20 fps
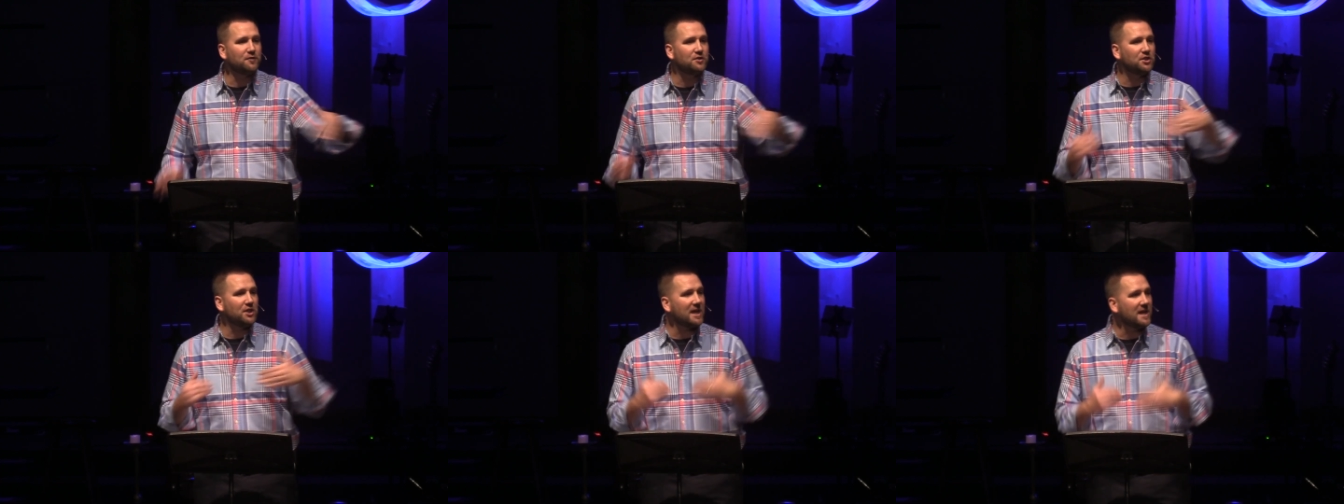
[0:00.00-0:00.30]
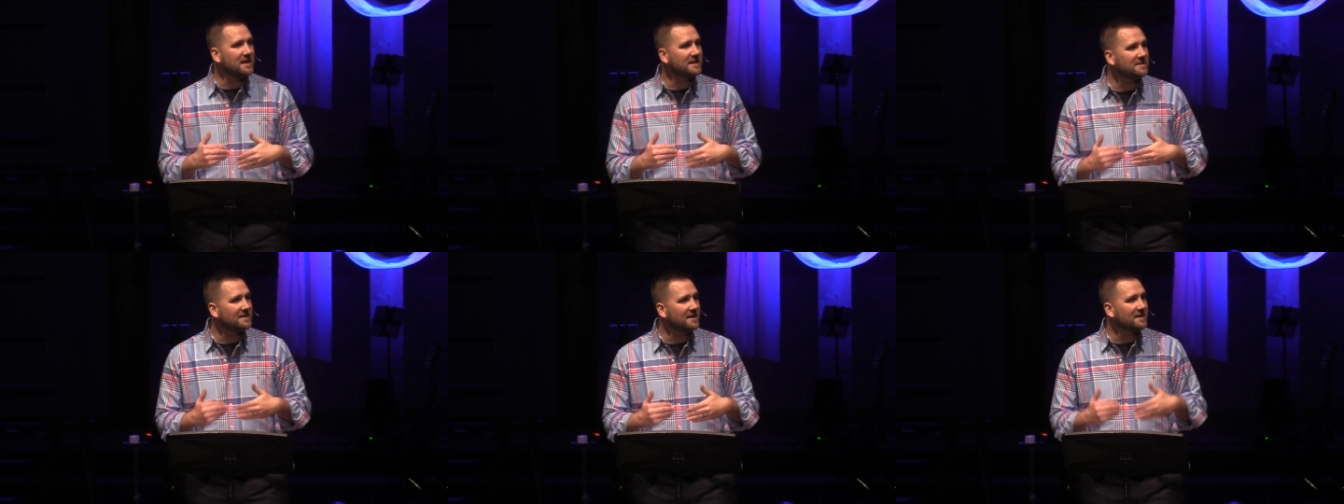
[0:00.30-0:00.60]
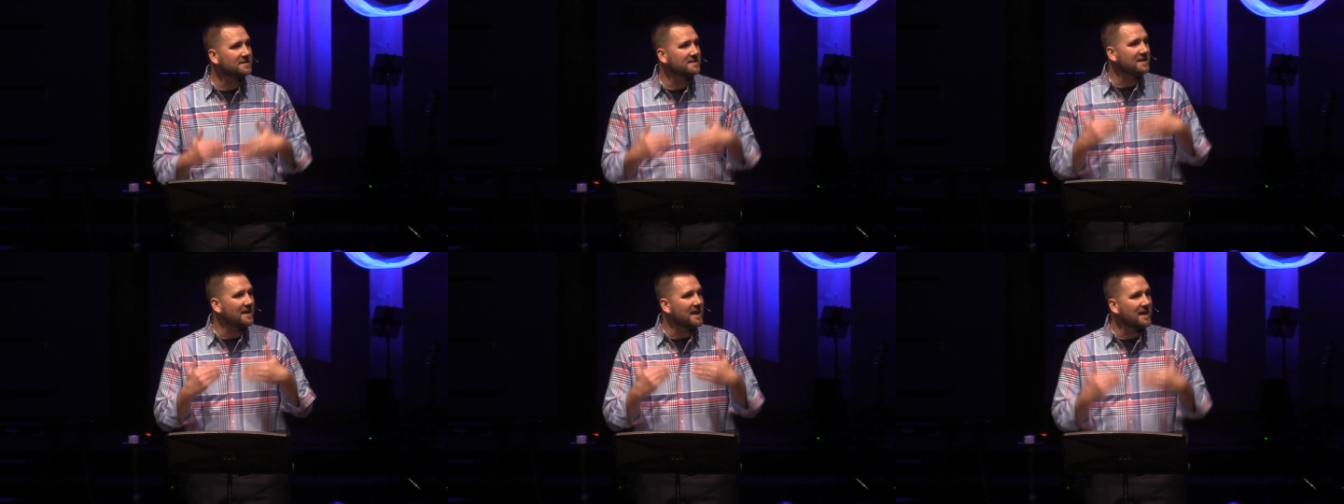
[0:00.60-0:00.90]

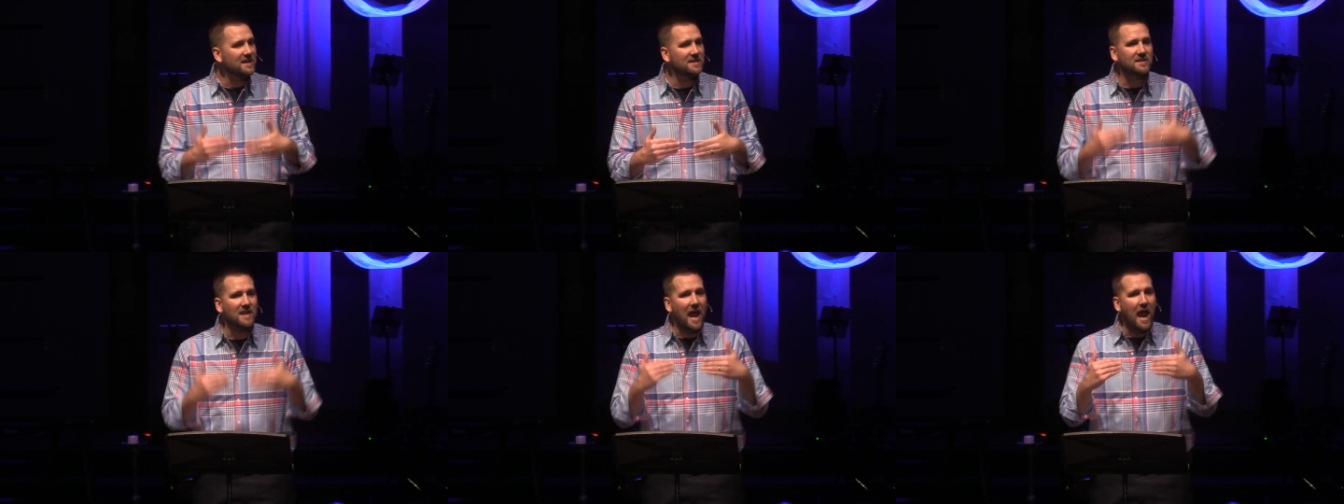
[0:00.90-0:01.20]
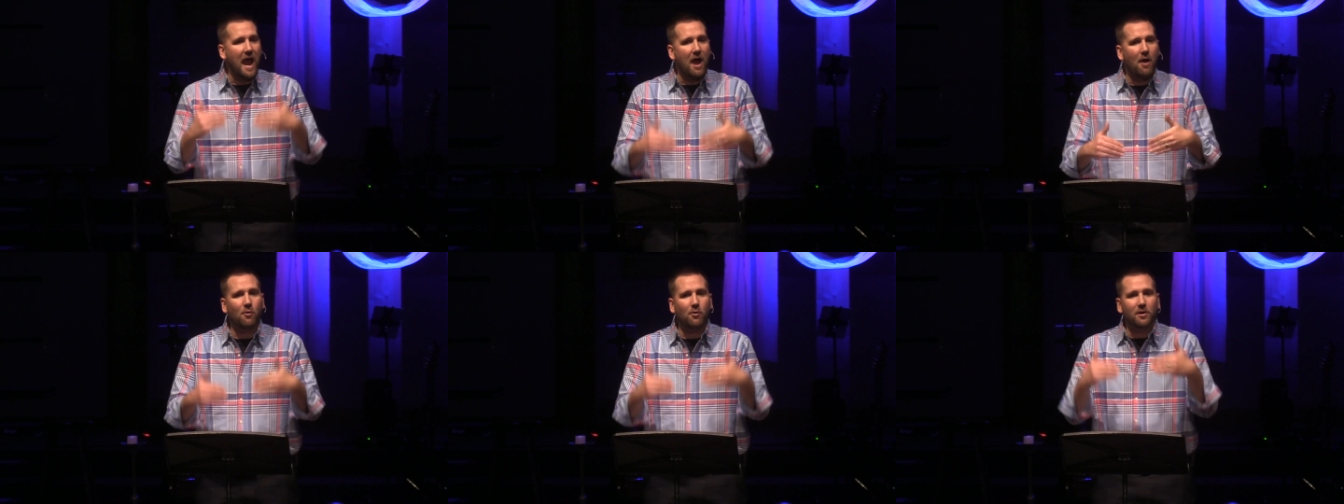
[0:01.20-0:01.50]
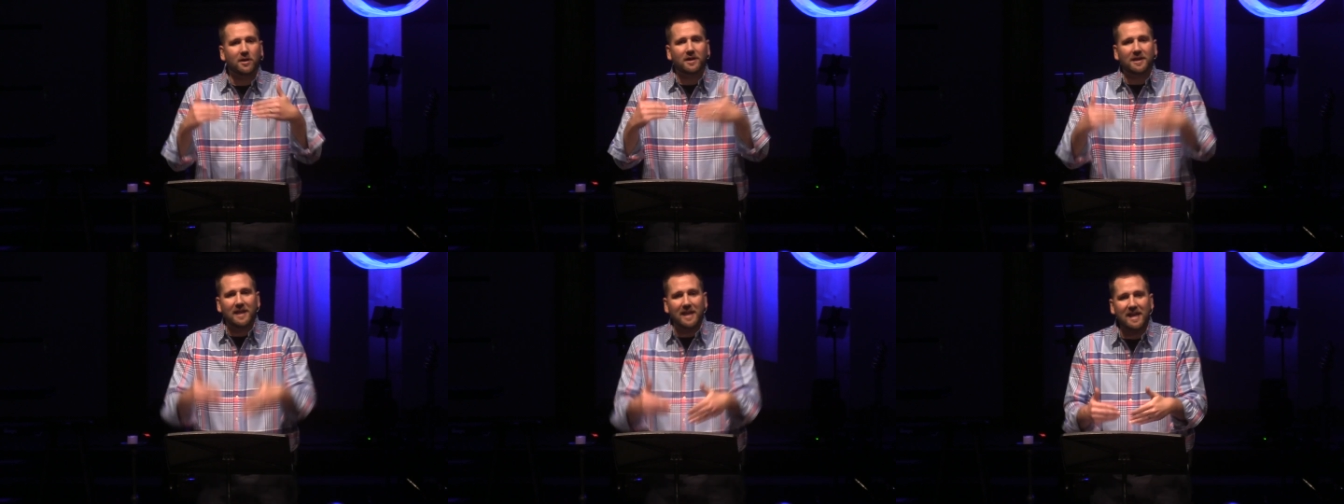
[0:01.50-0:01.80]
Jesus is our
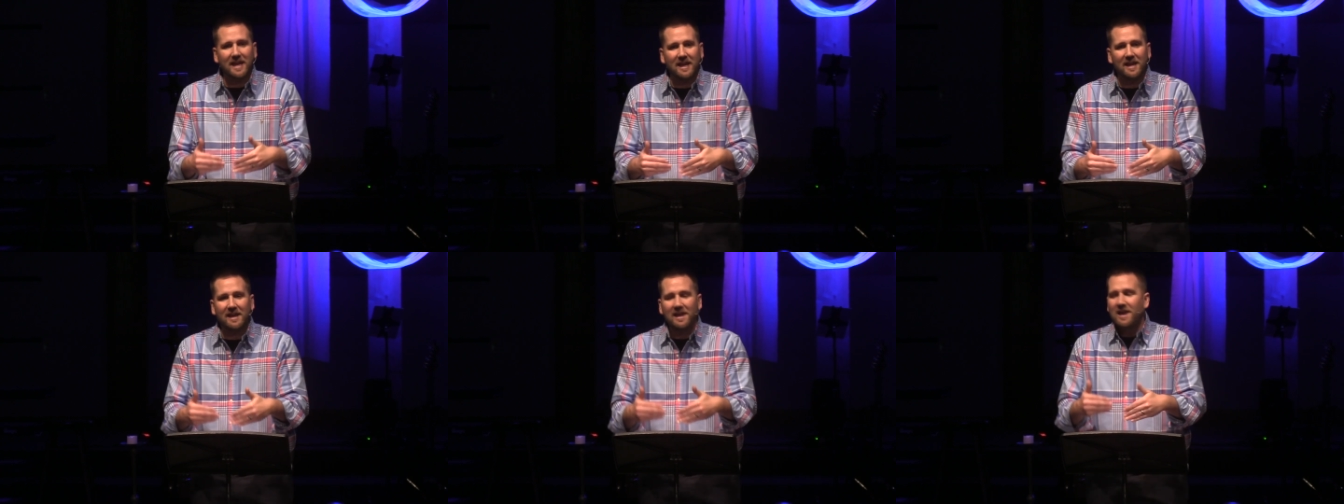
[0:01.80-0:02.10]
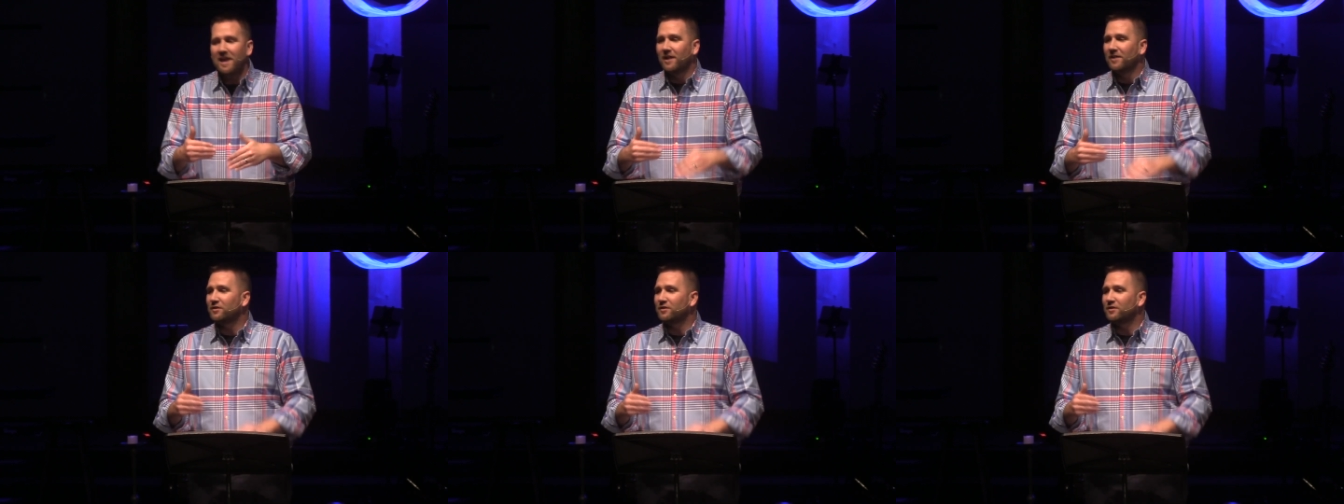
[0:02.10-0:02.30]
key